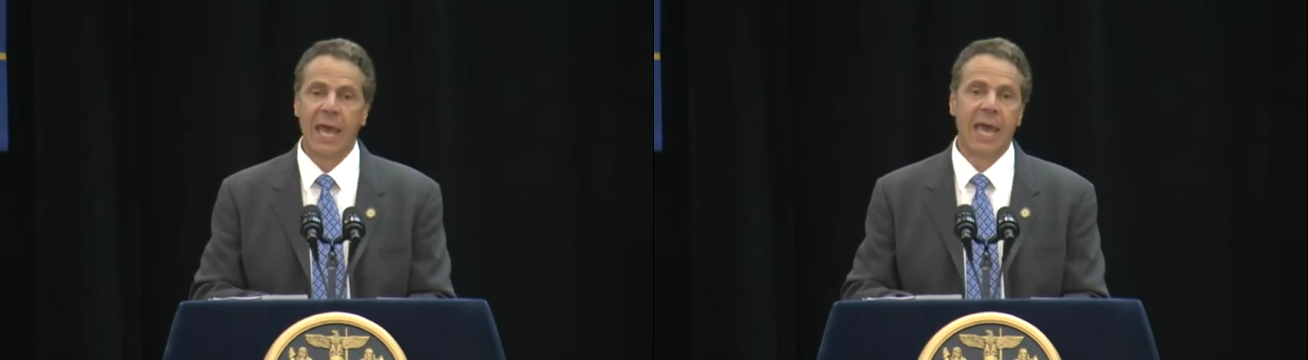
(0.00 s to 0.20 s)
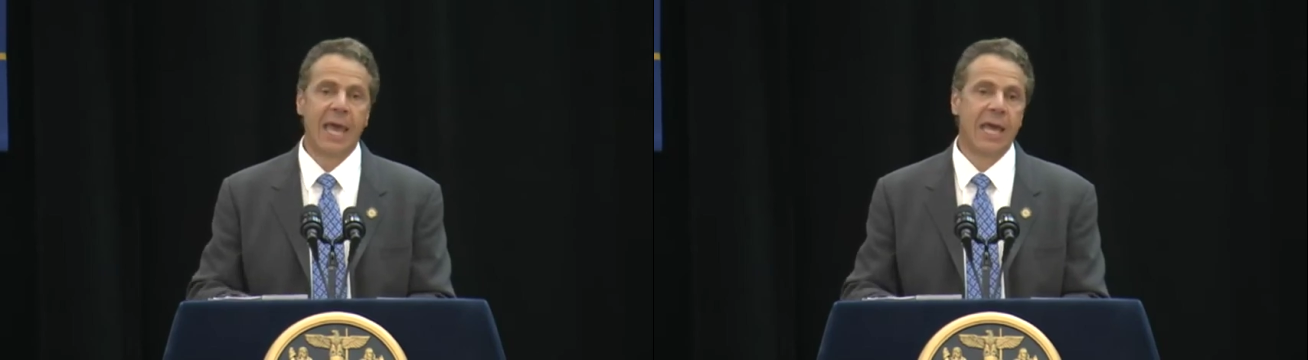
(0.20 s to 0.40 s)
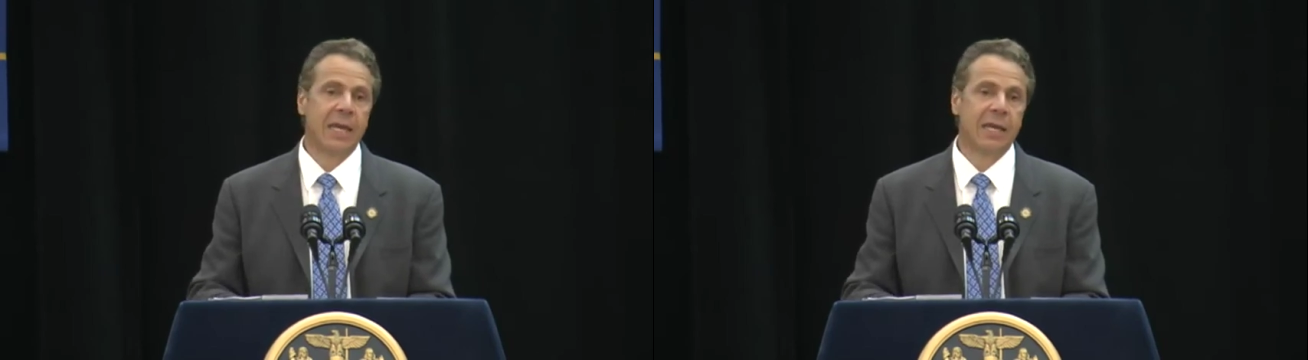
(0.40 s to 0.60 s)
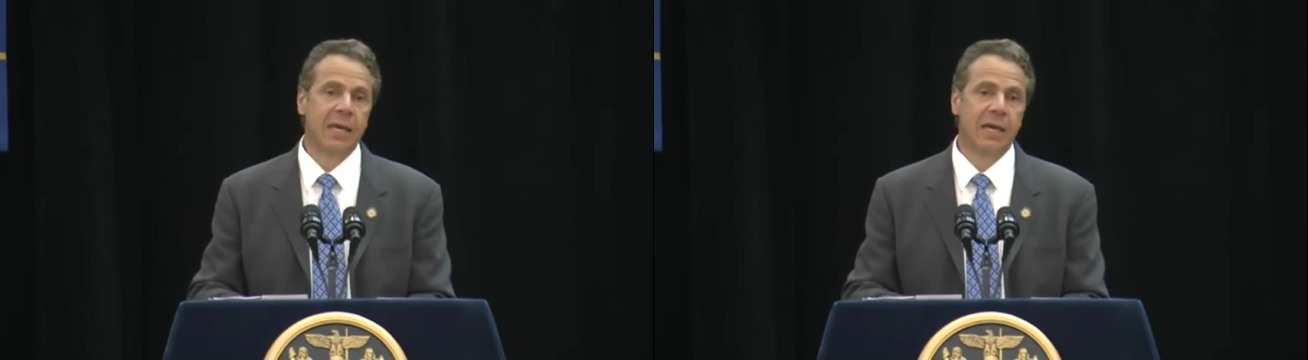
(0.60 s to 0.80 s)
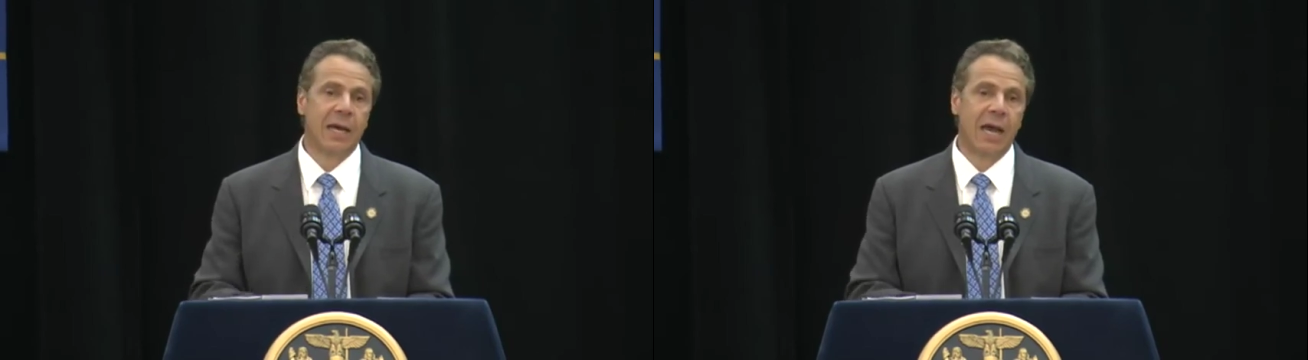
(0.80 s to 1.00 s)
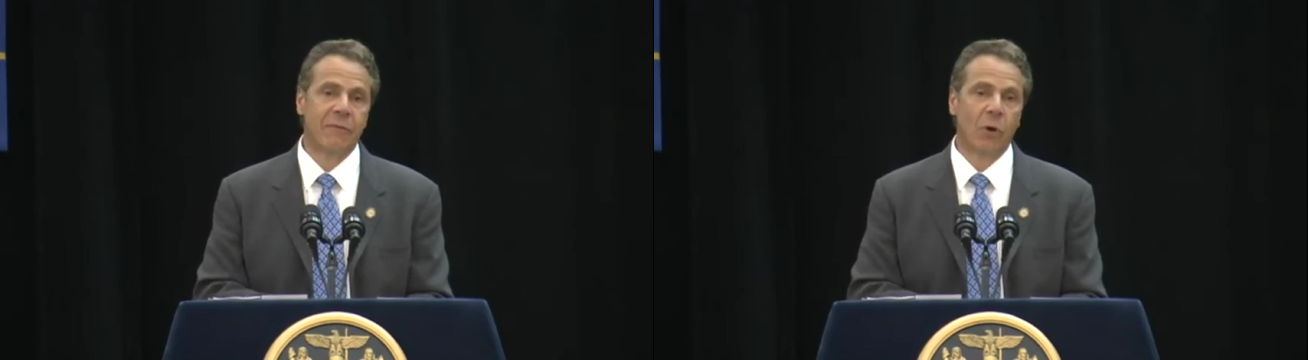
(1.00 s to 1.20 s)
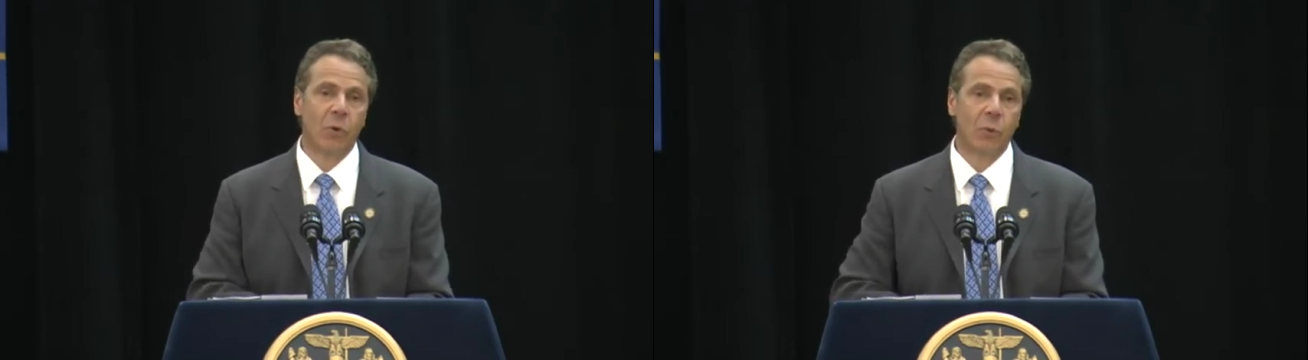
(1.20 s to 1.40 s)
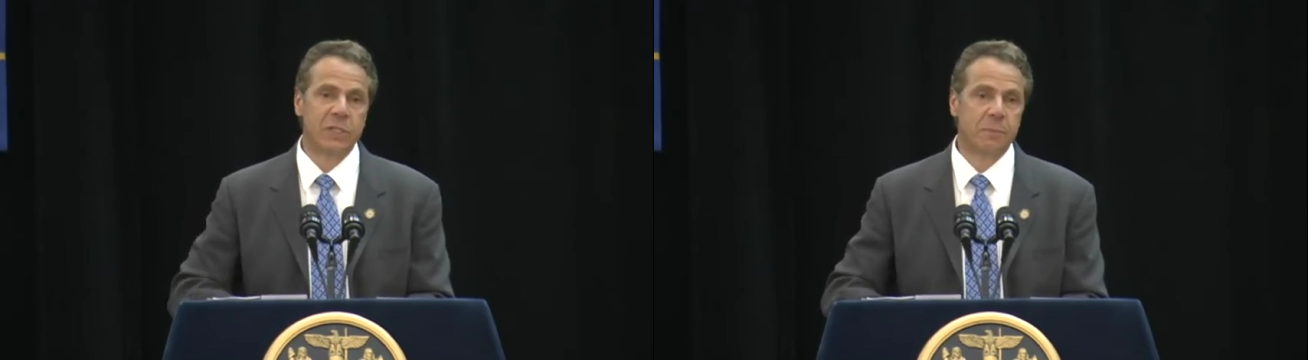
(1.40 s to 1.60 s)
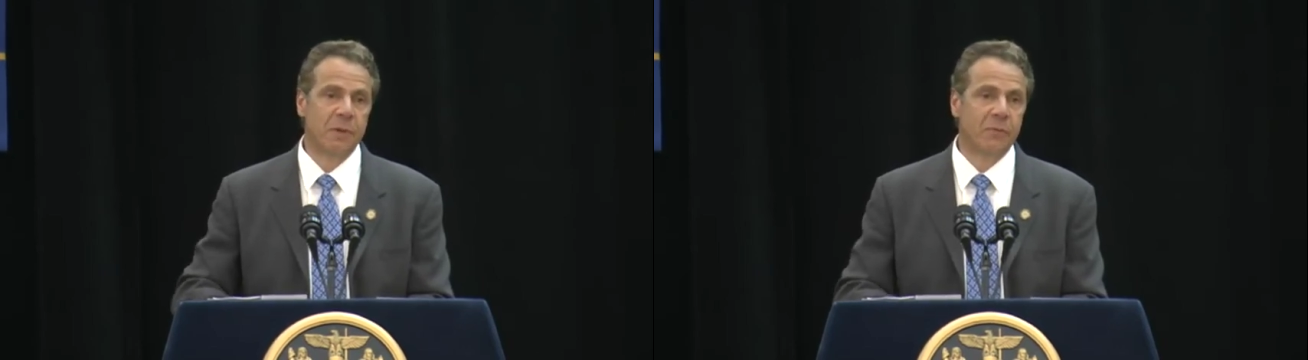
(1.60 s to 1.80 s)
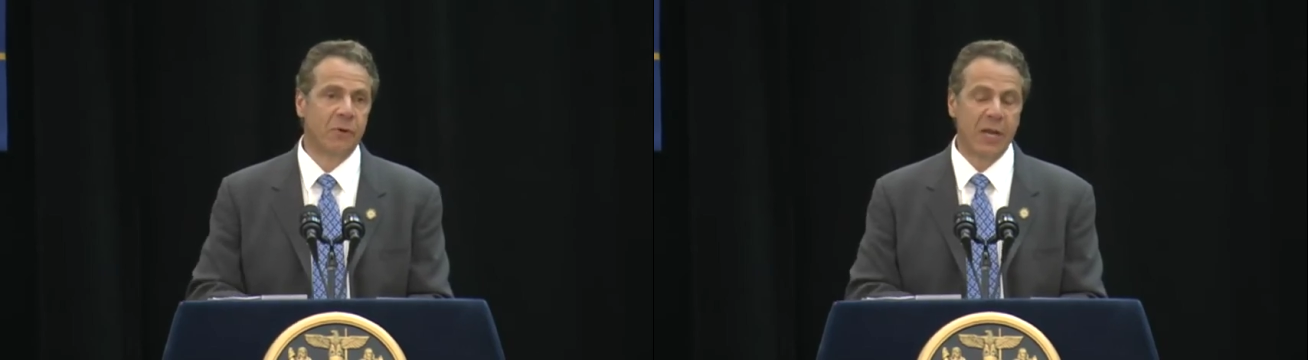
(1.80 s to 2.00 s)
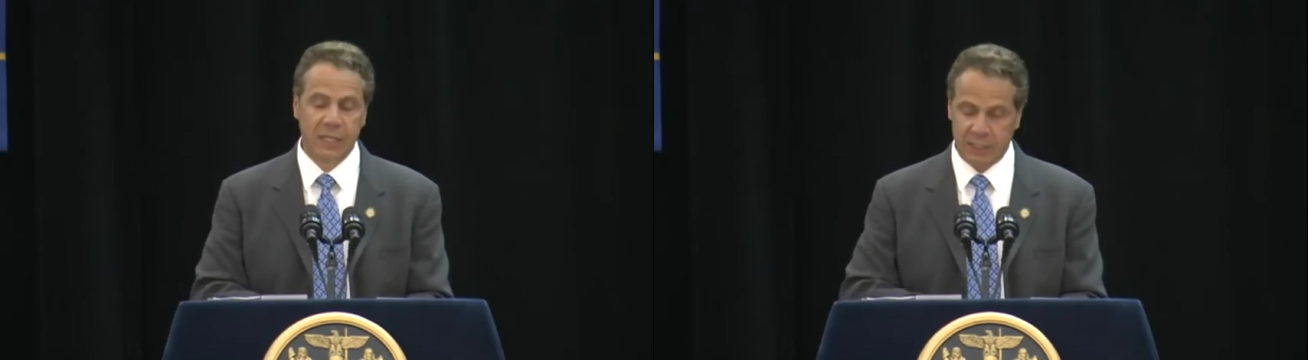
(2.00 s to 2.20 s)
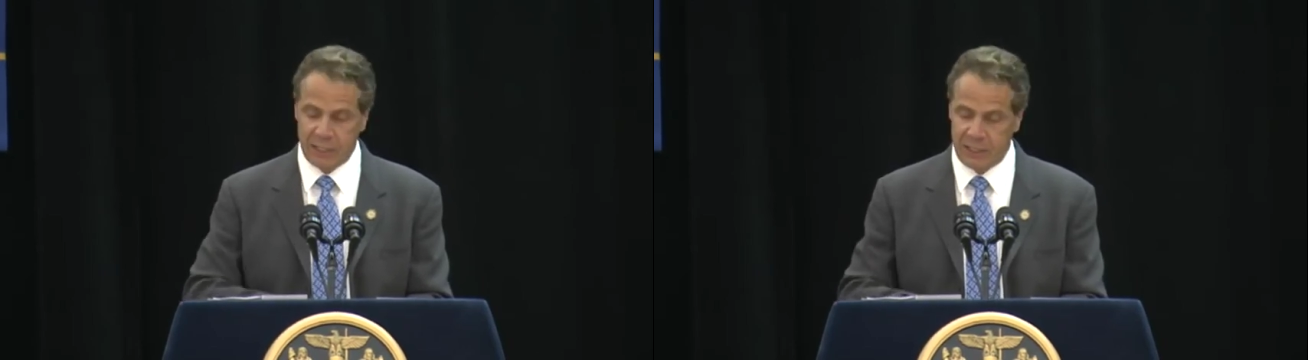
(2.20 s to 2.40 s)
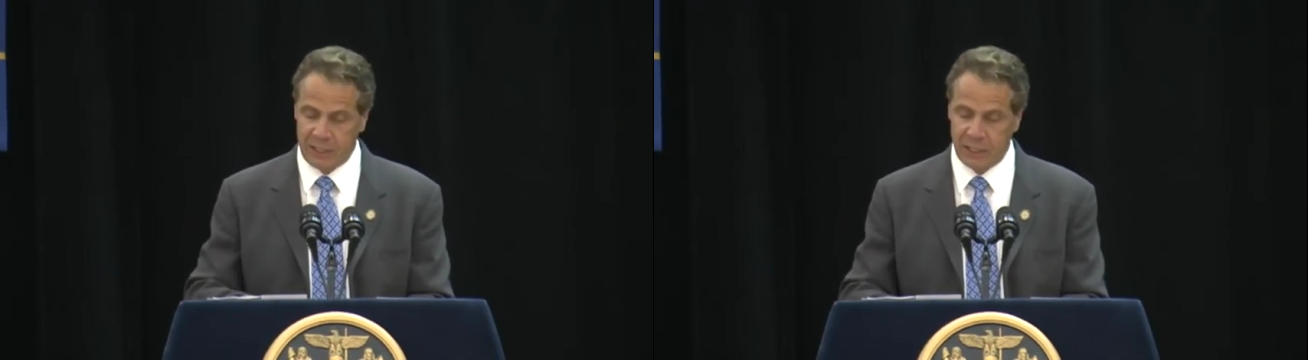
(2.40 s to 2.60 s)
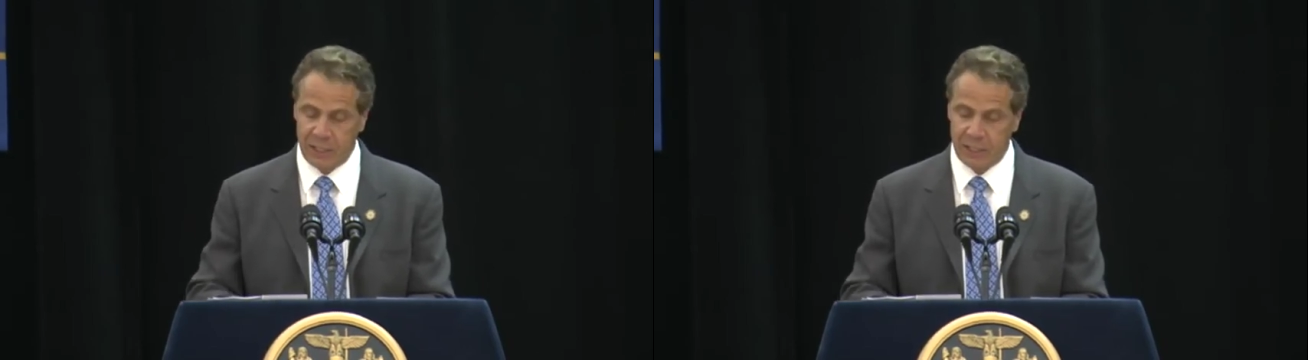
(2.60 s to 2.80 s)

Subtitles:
And I've always been, frankly,